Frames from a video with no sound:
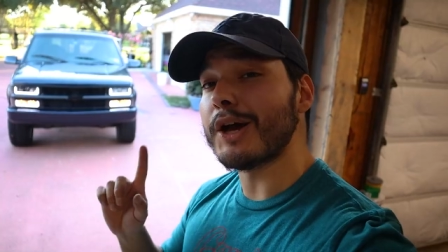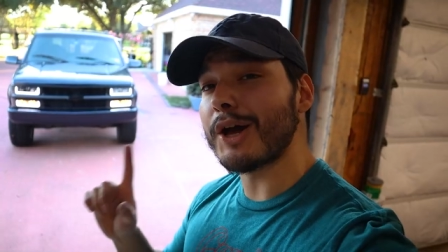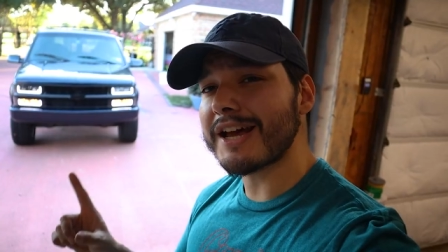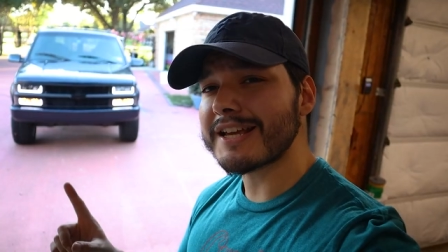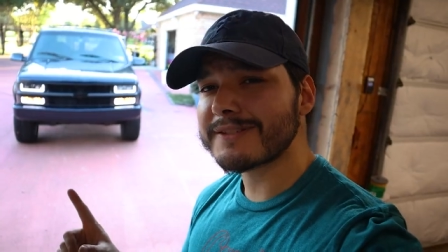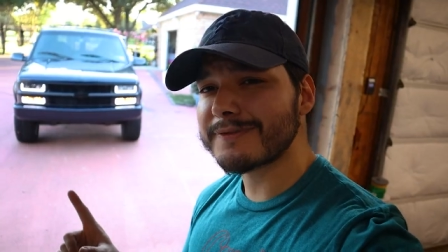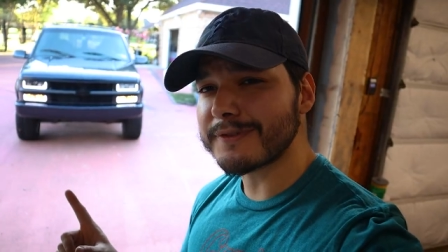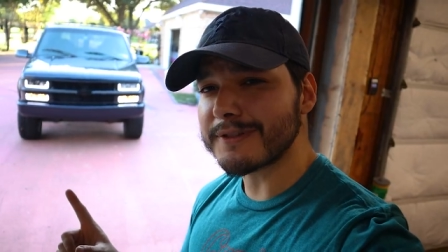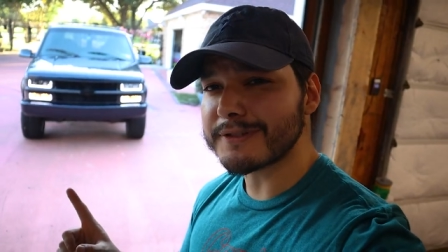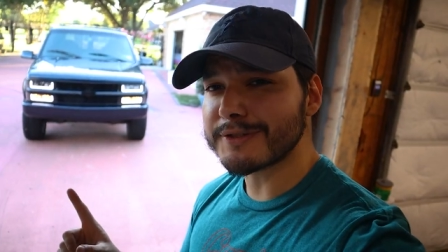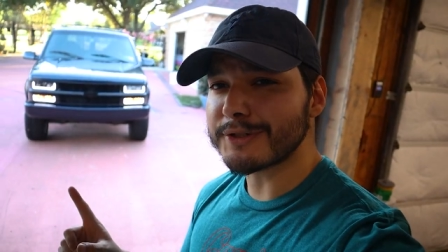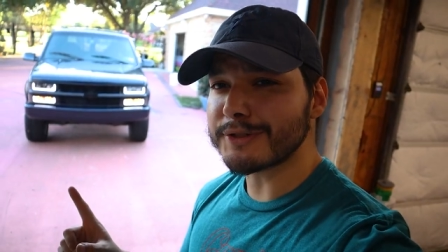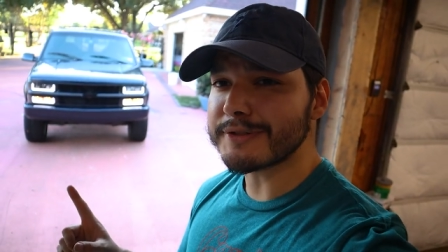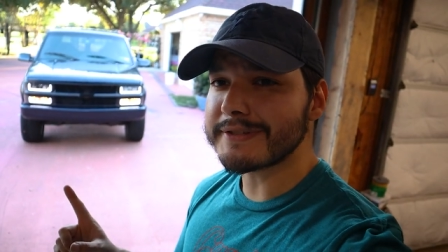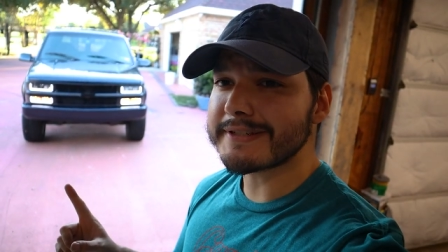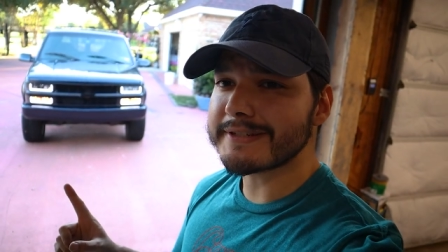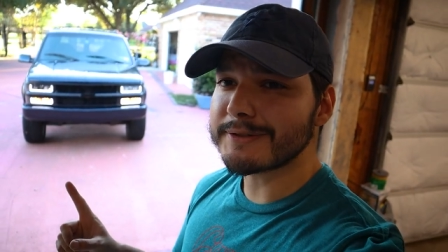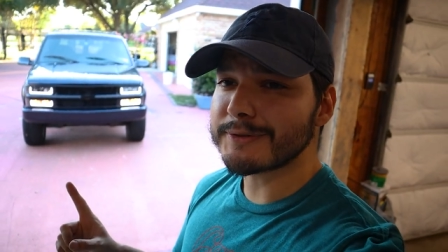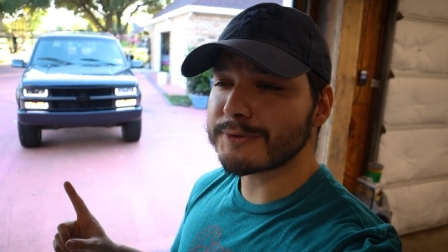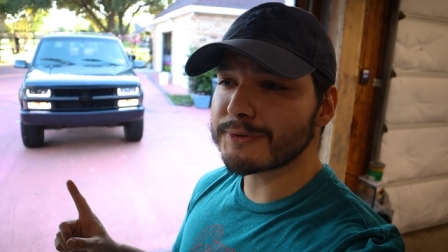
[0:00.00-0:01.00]
now as for the turn
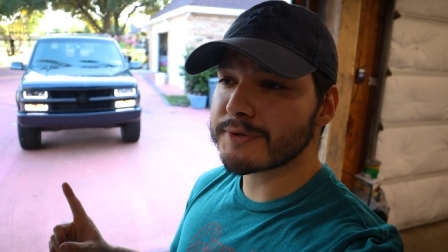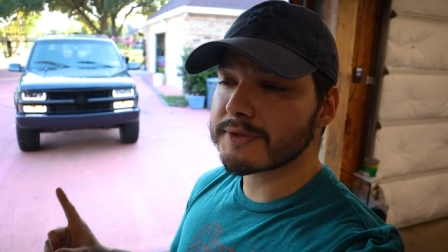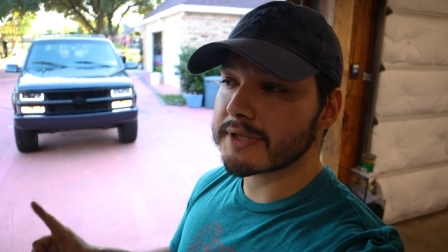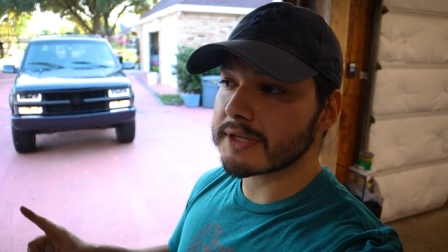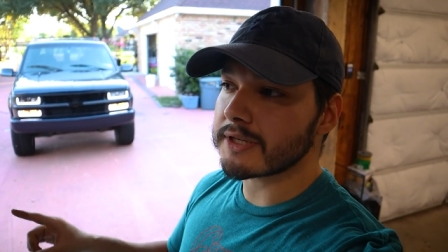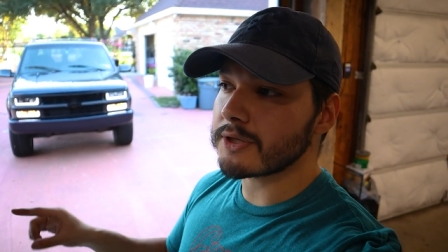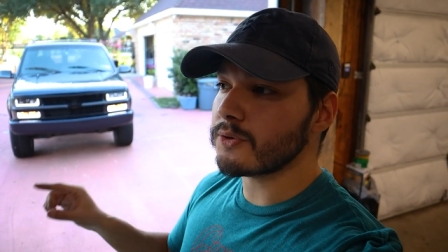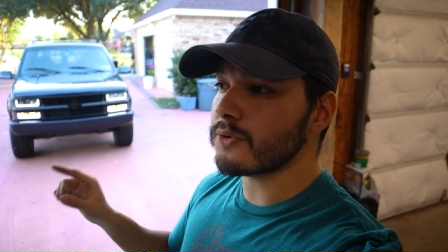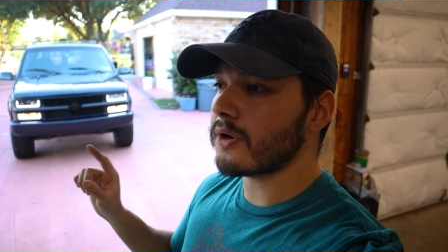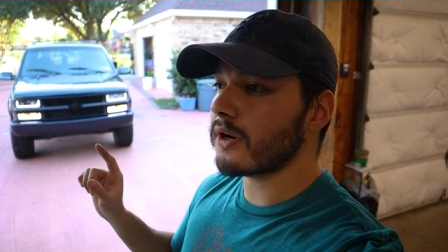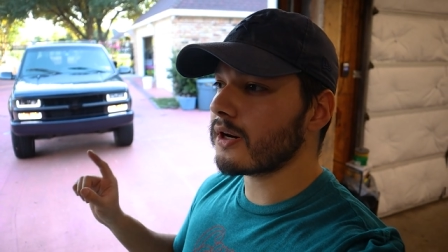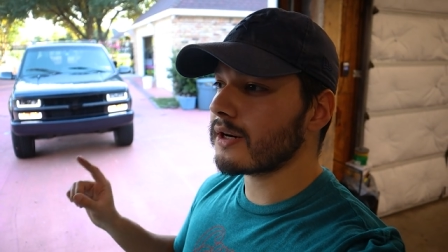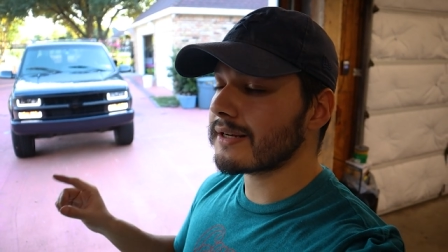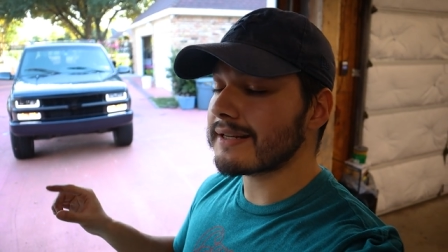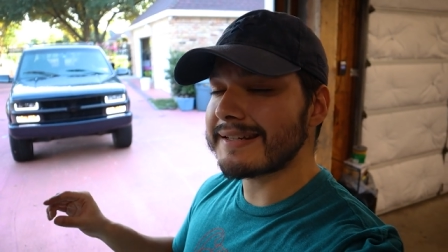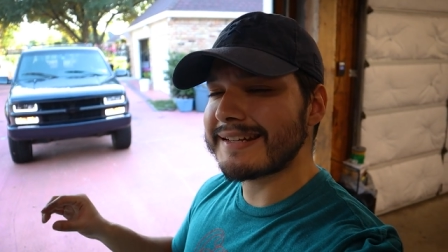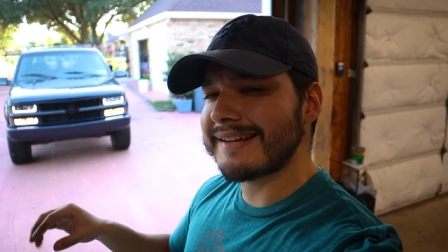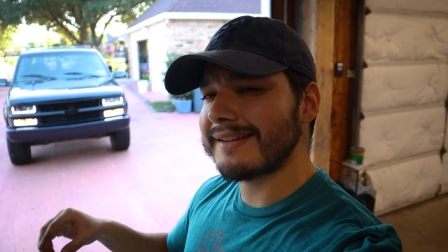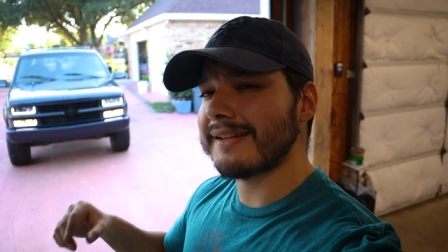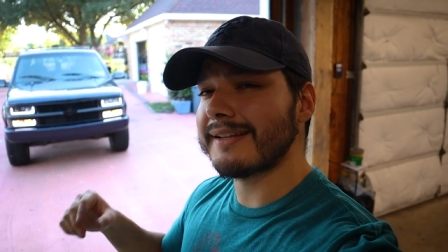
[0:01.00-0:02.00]
signals, you are
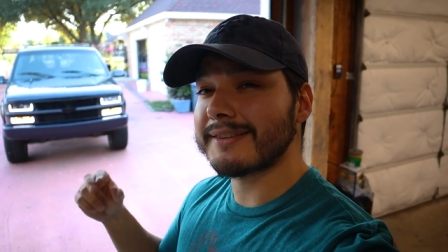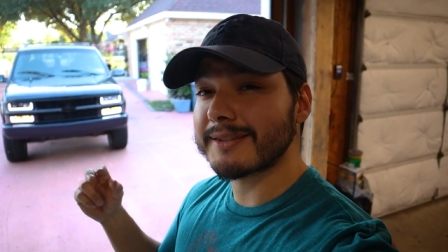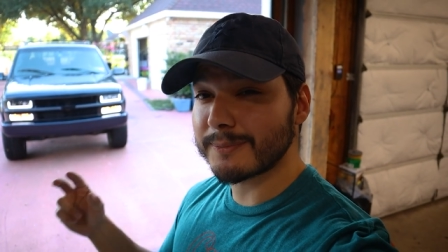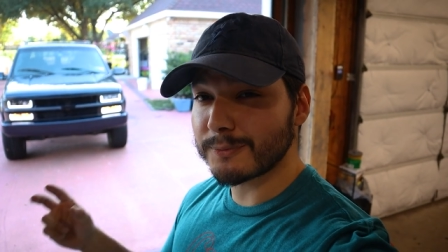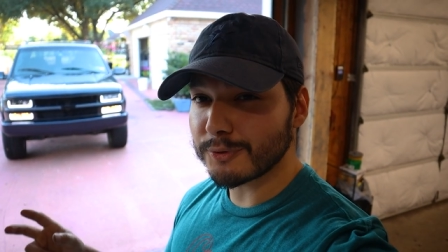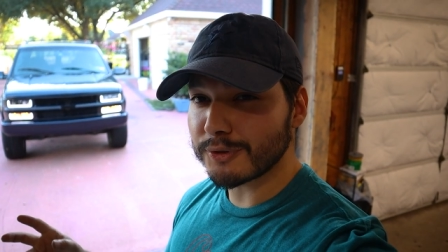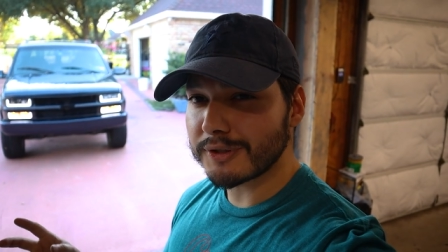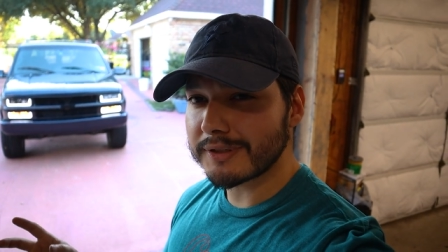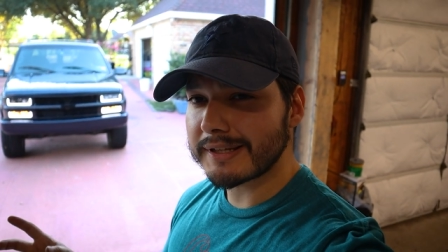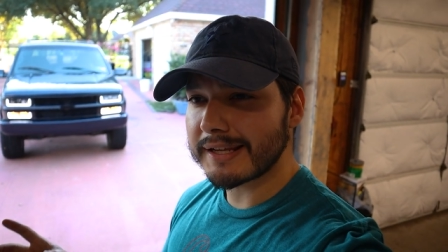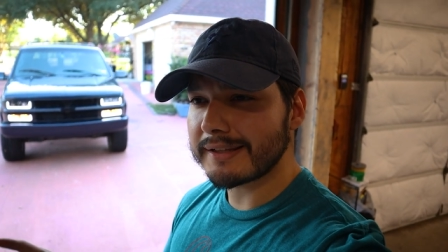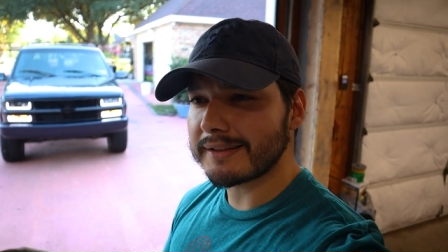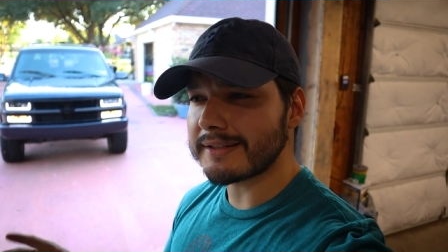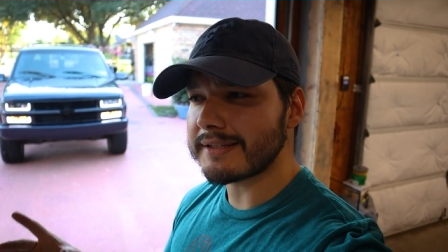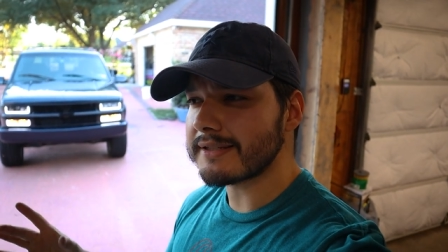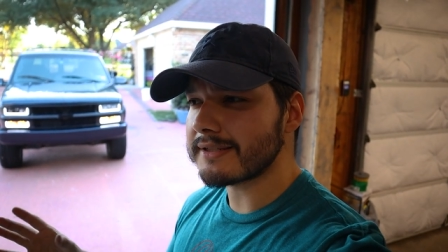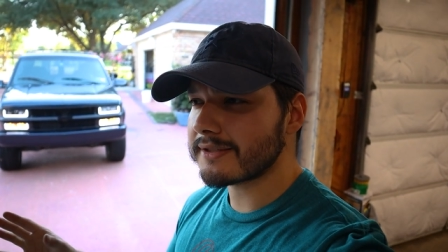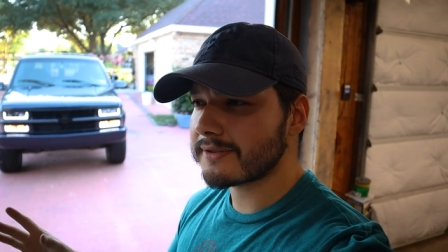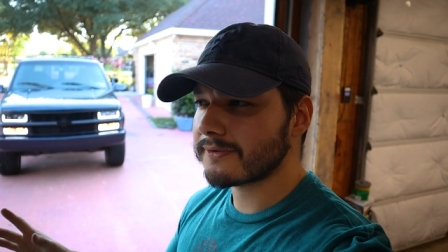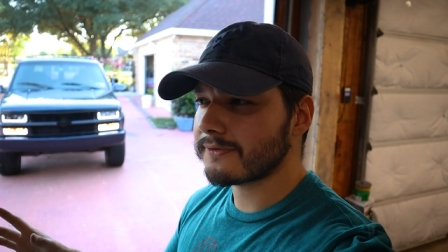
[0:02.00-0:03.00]
gonna need to let them run at
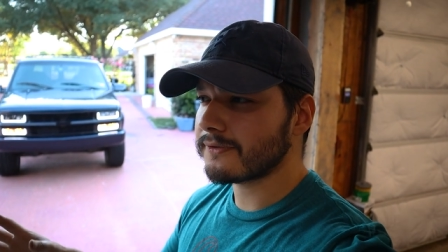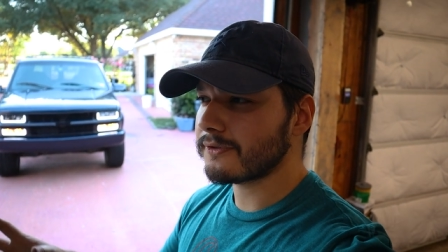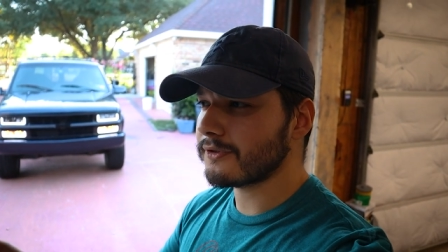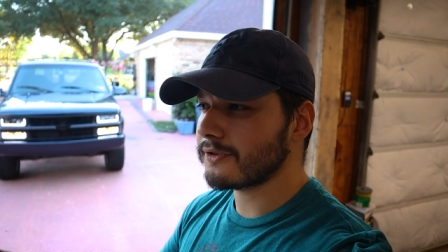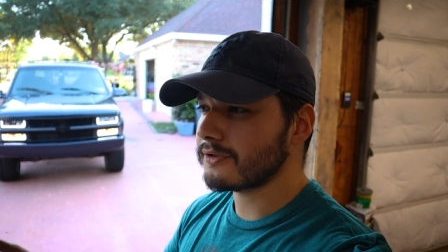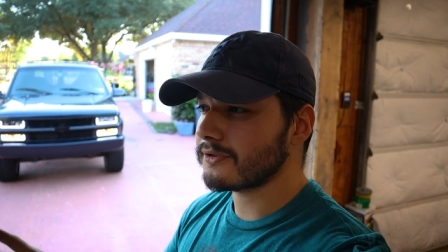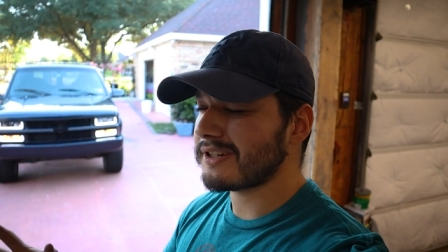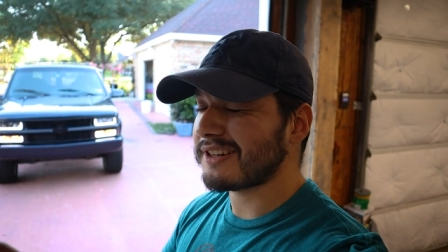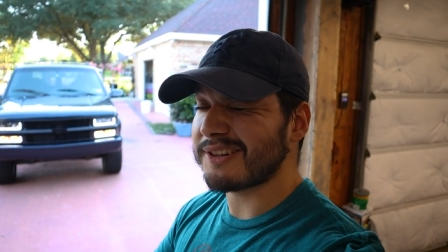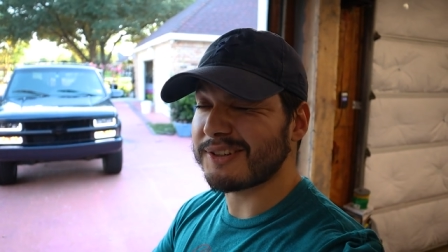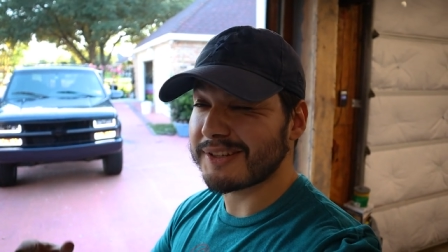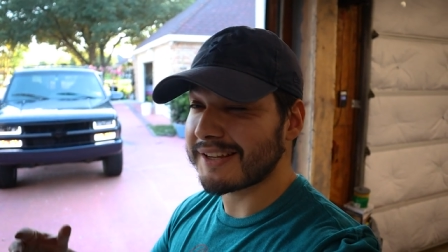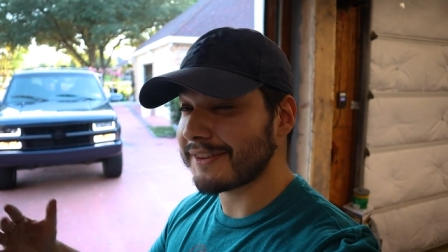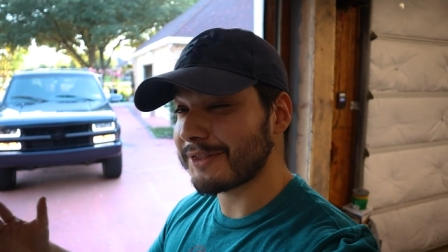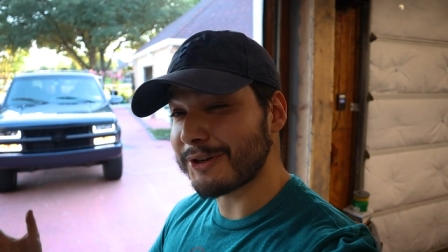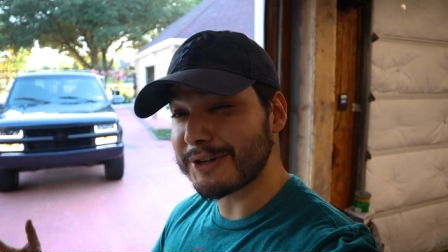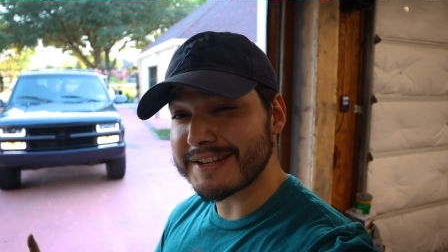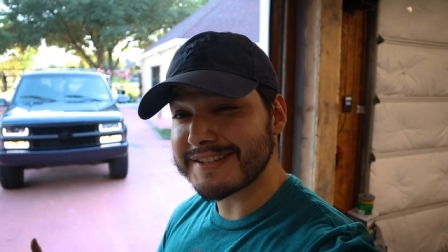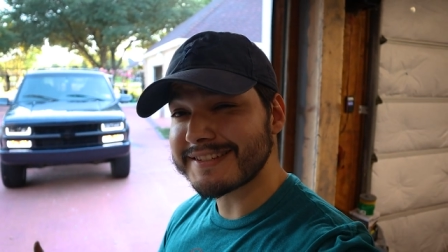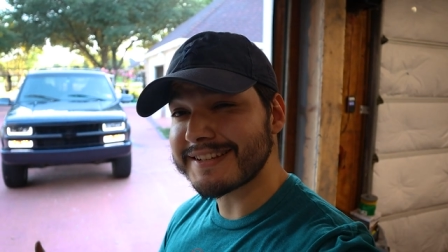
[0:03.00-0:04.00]
least for, I don't know,
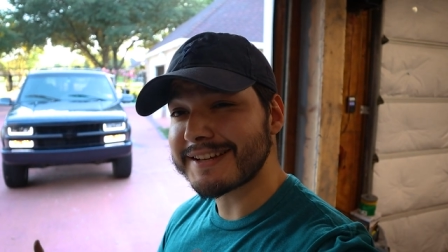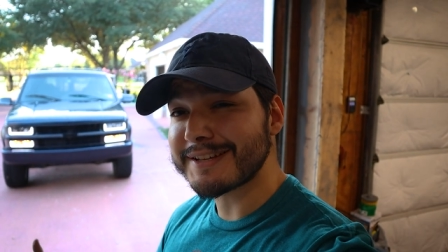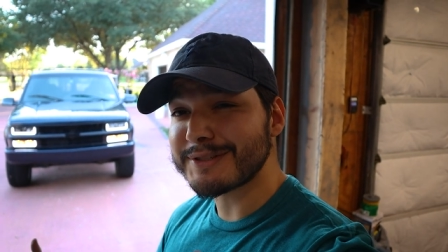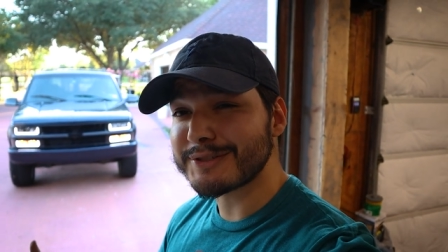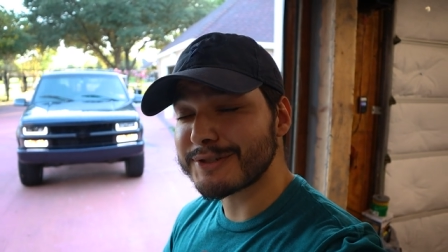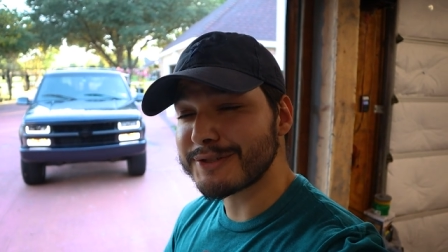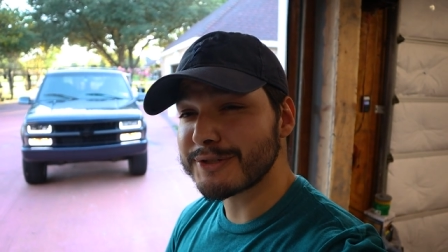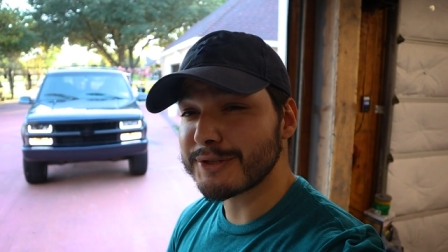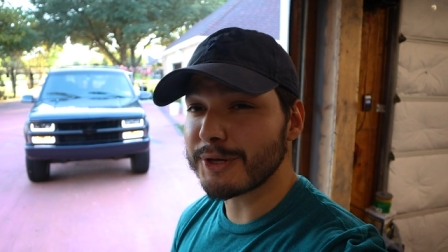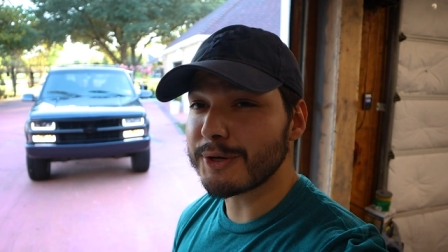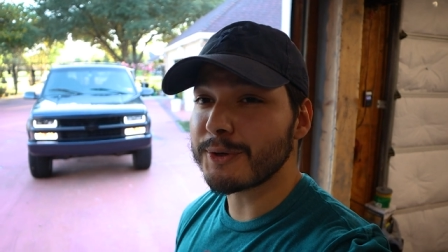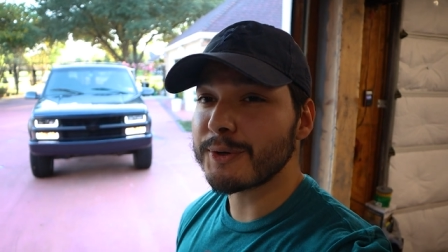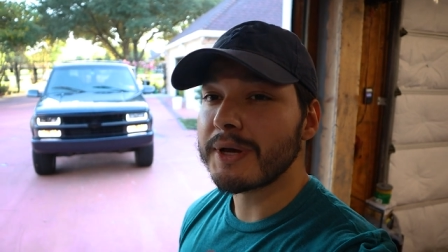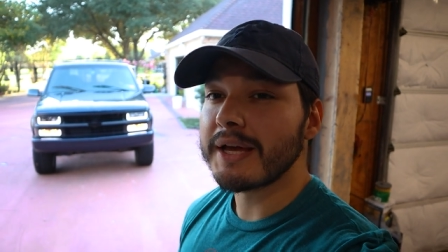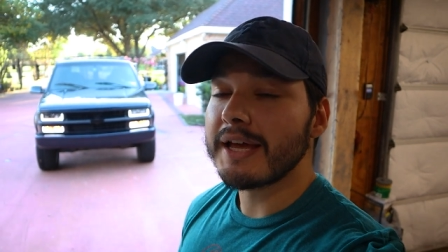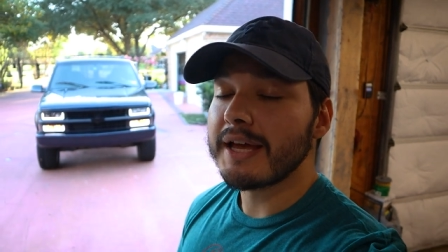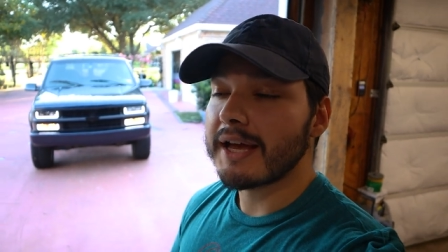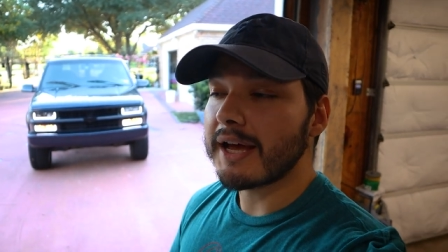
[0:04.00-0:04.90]
like 30 seconds or so,